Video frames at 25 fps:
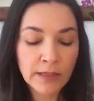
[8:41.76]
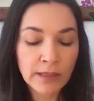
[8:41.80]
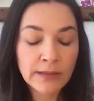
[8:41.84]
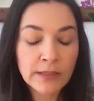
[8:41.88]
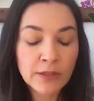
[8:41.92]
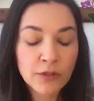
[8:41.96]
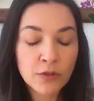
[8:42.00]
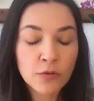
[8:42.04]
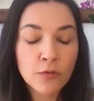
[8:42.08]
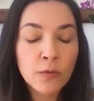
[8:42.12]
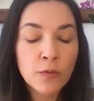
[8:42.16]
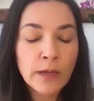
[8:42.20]
The
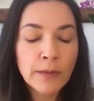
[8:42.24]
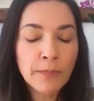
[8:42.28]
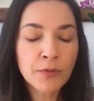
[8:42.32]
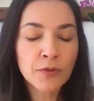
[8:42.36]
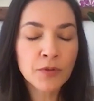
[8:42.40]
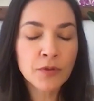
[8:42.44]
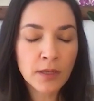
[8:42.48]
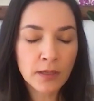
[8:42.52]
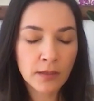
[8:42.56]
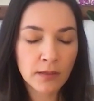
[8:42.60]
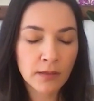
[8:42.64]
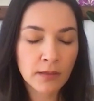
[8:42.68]

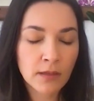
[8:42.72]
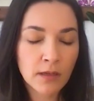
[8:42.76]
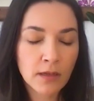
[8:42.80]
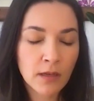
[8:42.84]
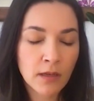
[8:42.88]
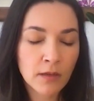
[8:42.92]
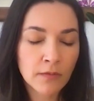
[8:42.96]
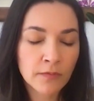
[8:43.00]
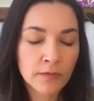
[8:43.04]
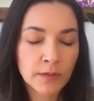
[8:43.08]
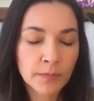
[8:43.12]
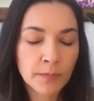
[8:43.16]
description
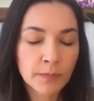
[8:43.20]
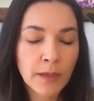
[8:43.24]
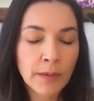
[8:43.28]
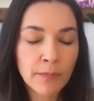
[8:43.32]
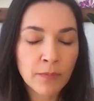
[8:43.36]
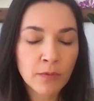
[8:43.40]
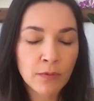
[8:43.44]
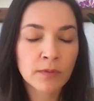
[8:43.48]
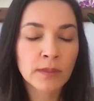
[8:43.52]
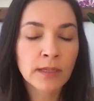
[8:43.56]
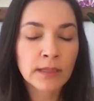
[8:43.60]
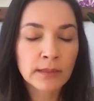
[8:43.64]
of the
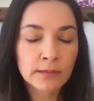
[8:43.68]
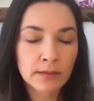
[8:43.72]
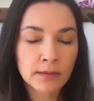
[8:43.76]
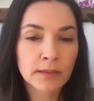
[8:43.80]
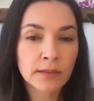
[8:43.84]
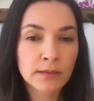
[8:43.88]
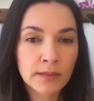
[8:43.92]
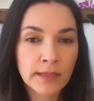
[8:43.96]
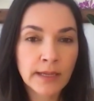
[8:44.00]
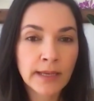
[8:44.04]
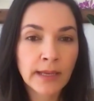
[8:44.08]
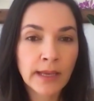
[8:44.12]
people that
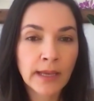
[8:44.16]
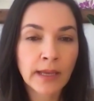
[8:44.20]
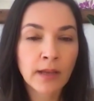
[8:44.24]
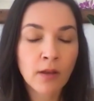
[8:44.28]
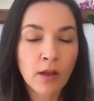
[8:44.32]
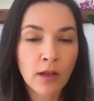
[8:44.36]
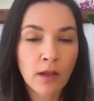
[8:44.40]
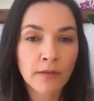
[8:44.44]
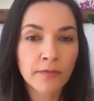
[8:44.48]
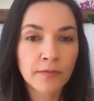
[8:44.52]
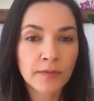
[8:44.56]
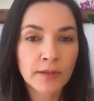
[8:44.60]
are taking
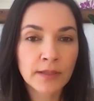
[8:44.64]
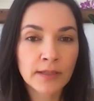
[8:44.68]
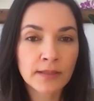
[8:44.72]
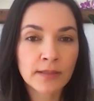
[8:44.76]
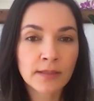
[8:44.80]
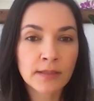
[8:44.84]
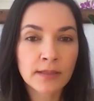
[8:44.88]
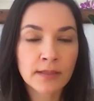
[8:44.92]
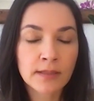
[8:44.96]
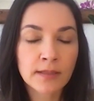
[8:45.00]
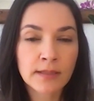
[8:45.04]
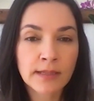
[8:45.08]

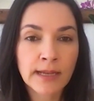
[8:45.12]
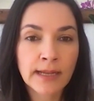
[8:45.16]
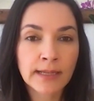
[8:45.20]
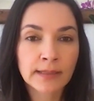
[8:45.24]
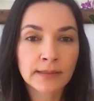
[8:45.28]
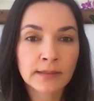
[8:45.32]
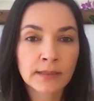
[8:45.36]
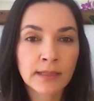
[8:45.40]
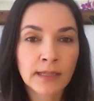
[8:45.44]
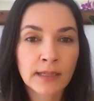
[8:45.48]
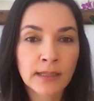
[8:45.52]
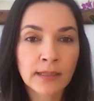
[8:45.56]
office is
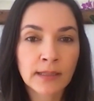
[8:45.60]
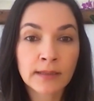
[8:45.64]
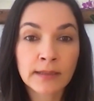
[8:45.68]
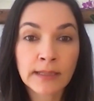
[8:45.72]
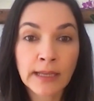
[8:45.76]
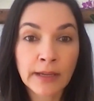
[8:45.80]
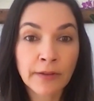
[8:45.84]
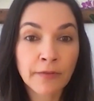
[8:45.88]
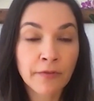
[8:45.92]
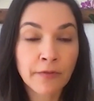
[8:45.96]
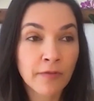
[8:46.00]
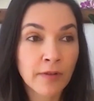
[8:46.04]
that uh,
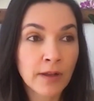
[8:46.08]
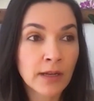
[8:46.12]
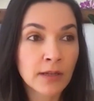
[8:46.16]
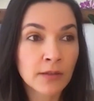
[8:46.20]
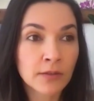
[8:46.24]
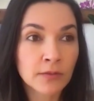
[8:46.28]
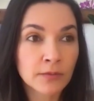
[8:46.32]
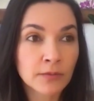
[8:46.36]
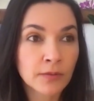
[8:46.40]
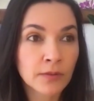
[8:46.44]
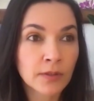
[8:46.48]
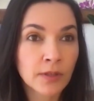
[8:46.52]
they
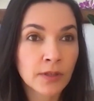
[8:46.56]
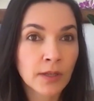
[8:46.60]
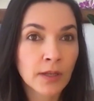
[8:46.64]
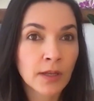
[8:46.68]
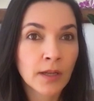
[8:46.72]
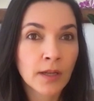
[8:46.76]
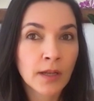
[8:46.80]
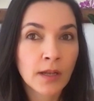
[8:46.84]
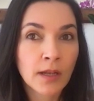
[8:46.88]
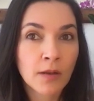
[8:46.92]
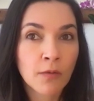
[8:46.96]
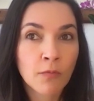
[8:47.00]
found
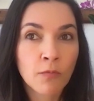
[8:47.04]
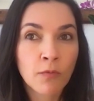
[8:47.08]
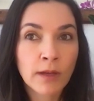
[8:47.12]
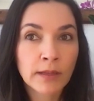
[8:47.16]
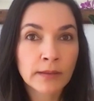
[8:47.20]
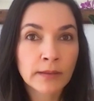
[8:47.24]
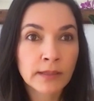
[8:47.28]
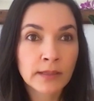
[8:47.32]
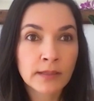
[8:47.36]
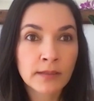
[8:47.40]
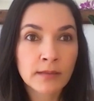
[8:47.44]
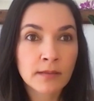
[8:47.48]

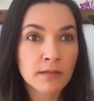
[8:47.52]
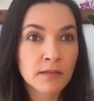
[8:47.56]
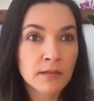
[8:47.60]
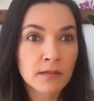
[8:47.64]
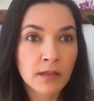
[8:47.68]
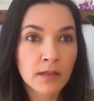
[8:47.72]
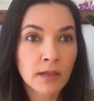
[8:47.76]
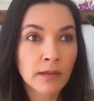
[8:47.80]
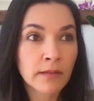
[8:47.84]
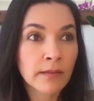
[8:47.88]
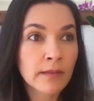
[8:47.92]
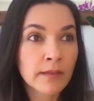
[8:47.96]
what is
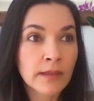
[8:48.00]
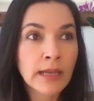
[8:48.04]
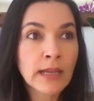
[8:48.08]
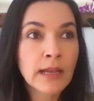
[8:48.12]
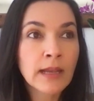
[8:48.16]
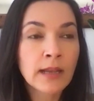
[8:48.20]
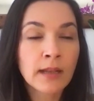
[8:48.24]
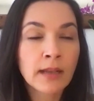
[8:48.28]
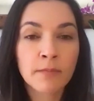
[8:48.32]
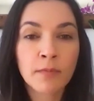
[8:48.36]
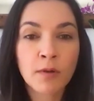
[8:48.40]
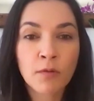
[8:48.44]

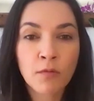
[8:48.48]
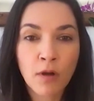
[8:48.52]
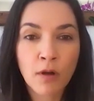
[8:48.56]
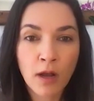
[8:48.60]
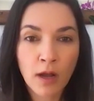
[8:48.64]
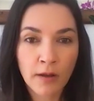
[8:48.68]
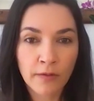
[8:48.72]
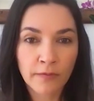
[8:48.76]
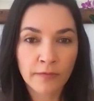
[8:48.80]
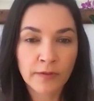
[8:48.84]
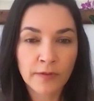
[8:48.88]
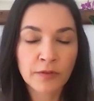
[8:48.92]
unthinkable
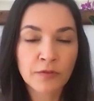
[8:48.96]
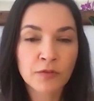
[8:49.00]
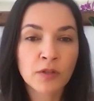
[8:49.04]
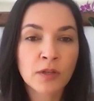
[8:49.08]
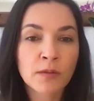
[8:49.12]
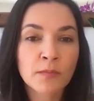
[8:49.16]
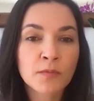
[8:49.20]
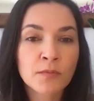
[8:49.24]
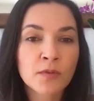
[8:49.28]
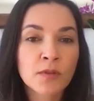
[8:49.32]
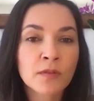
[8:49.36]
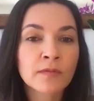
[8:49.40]
of in
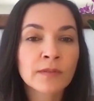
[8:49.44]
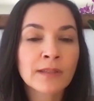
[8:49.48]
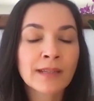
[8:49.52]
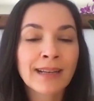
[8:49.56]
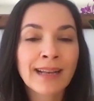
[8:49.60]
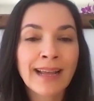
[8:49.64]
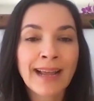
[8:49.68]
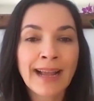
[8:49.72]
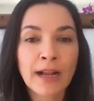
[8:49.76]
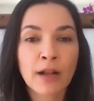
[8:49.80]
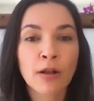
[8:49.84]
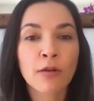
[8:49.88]
terms of the
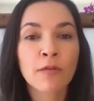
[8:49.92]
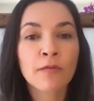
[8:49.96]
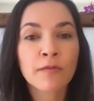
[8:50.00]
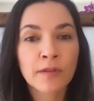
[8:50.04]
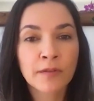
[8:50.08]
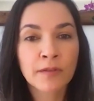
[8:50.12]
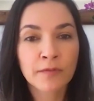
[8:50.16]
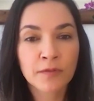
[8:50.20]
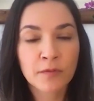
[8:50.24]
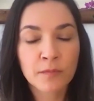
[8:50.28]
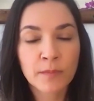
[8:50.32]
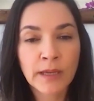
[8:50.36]
lack of
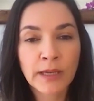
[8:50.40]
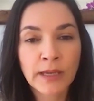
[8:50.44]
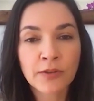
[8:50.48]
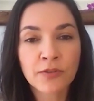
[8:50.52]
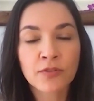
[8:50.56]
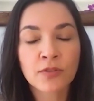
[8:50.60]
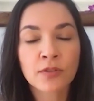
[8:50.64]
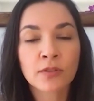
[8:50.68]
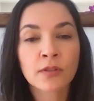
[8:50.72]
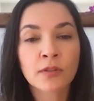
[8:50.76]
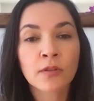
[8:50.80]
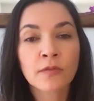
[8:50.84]

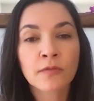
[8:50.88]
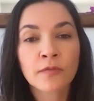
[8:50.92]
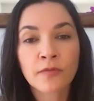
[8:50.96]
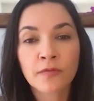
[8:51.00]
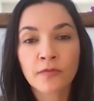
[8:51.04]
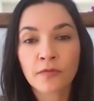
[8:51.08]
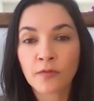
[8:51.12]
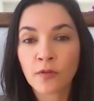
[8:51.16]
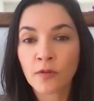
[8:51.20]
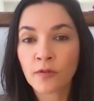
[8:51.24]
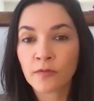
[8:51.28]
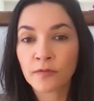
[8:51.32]
information of,
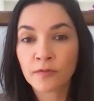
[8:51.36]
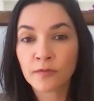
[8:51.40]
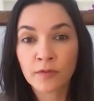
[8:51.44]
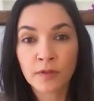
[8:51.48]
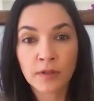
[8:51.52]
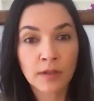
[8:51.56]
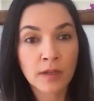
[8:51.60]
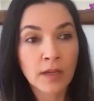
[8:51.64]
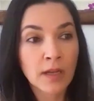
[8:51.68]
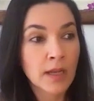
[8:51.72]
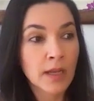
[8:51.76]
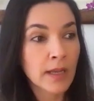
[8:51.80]
of
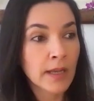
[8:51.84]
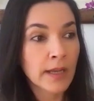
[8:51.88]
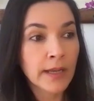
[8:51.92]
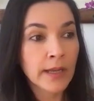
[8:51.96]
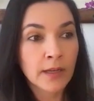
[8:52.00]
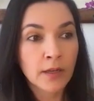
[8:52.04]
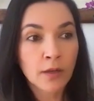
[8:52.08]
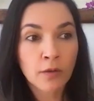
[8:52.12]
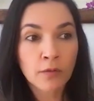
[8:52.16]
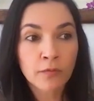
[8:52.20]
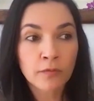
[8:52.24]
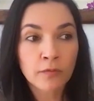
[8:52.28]
uh,
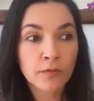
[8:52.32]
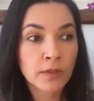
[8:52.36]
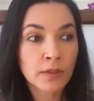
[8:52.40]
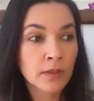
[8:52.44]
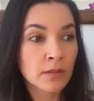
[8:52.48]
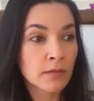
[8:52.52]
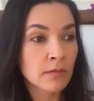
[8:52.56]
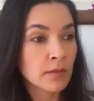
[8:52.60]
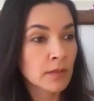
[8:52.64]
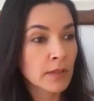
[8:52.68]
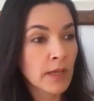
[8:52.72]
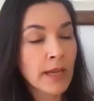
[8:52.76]
you know
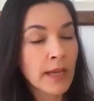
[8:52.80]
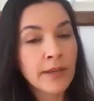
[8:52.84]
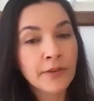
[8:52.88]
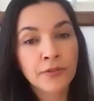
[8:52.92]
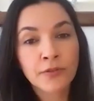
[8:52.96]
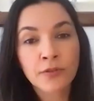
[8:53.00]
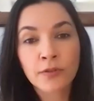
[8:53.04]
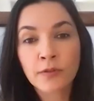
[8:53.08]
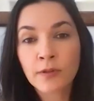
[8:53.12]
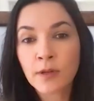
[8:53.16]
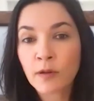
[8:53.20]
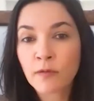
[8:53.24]
the, the
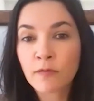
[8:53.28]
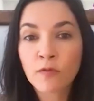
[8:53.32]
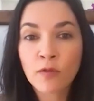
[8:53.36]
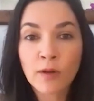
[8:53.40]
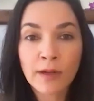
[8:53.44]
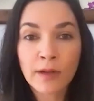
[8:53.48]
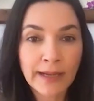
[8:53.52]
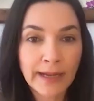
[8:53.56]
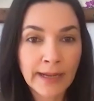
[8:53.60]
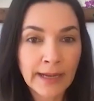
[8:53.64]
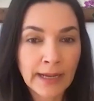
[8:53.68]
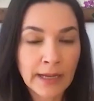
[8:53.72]
history of
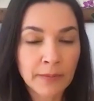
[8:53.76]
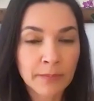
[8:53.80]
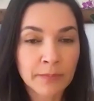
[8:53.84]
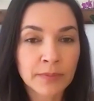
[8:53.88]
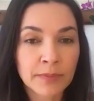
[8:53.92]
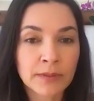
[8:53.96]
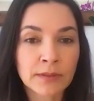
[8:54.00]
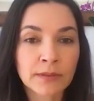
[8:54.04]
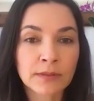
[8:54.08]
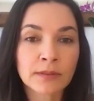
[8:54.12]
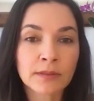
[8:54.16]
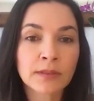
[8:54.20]
what
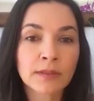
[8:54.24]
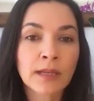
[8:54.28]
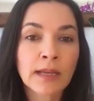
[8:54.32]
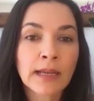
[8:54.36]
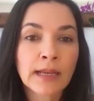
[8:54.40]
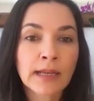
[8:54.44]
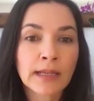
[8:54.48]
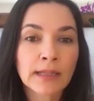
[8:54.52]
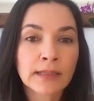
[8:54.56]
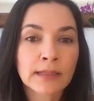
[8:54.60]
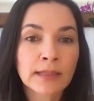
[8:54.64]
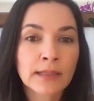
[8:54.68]
happened
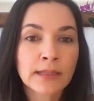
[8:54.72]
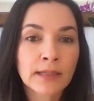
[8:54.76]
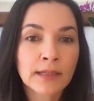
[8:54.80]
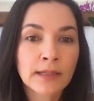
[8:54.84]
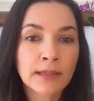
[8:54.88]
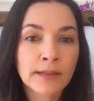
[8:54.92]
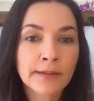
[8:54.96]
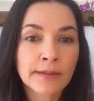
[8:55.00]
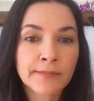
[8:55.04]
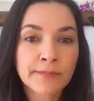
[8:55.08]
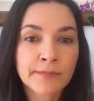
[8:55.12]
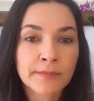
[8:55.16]

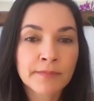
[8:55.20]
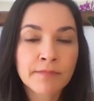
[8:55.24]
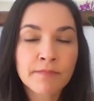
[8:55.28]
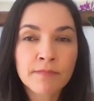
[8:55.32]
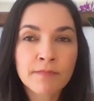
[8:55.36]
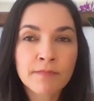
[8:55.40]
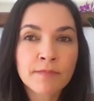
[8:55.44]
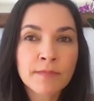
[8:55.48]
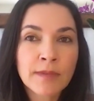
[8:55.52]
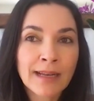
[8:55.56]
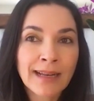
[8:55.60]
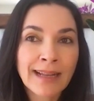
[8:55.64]
the
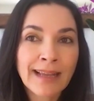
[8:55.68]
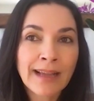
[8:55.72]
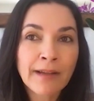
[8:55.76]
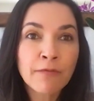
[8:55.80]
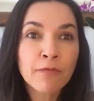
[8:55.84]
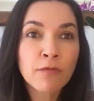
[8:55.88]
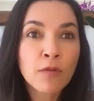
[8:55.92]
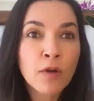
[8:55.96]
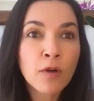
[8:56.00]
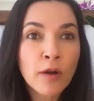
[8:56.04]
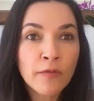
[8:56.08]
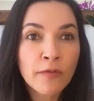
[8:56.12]
the
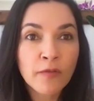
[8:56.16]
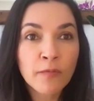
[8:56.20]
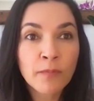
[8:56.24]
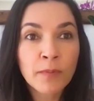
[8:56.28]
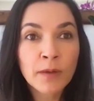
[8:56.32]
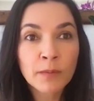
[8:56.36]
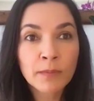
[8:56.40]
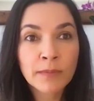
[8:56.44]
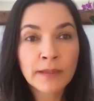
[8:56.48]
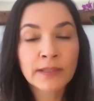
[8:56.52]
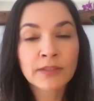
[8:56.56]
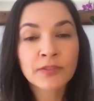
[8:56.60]
level of
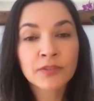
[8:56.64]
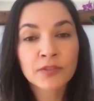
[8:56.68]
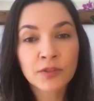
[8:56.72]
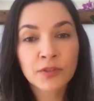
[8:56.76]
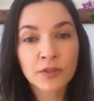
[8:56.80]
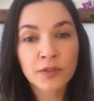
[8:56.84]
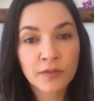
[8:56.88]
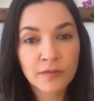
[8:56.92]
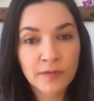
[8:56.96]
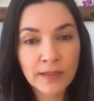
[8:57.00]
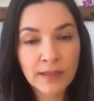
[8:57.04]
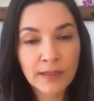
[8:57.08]
public
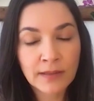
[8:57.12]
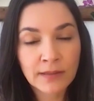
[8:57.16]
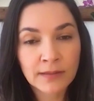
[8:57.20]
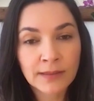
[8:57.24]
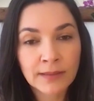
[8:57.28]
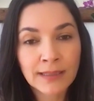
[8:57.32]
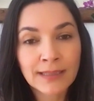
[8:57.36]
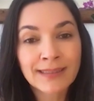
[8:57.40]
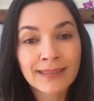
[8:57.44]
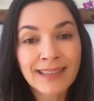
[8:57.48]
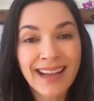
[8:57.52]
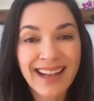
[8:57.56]
servants
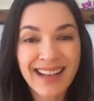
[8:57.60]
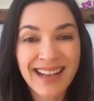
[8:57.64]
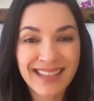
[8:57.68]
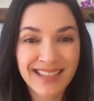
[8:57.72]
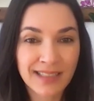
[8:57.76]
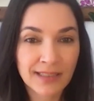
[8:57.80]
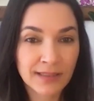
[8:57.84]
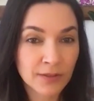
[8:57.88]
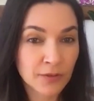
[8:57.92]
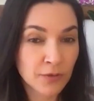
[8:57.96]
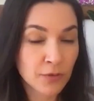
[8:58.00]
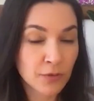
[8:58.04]
that
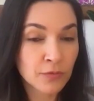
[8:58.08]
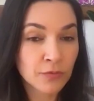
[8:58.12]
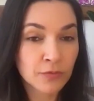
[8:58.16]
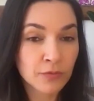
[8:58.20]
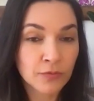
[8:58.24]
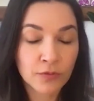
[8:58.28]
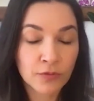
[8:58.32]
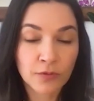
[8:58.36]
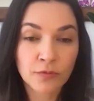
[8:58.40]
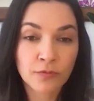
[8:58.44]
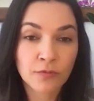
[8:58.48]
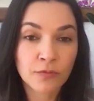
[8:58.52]
asked to
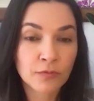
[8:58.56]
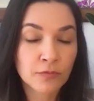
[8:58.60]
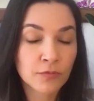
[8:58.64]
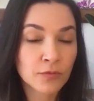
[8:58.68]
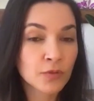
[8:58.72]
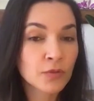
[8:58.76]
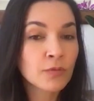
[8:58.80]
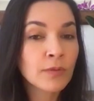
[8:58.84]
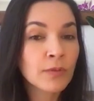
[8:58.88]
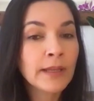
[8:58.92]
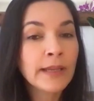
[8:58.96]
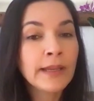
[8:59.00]
to to